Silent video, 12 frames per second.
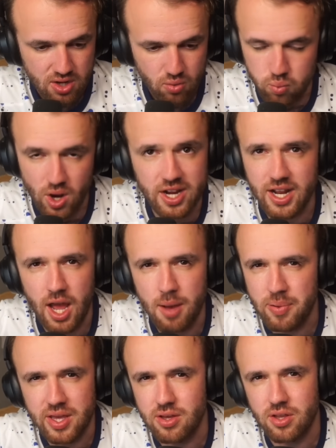running
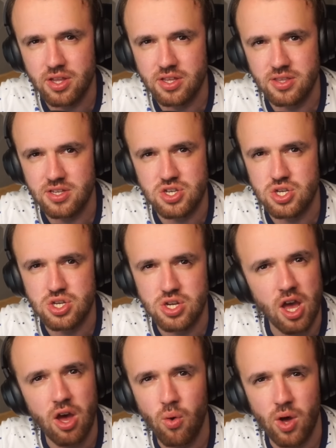uphill in the
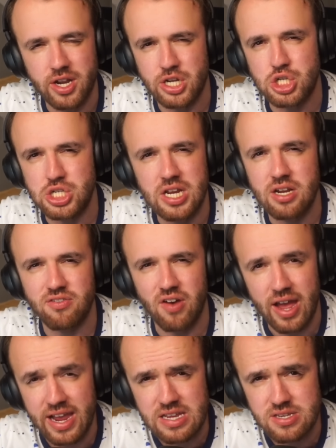snow on a sheet of
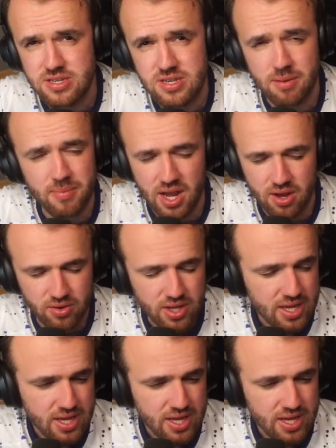ice somehow.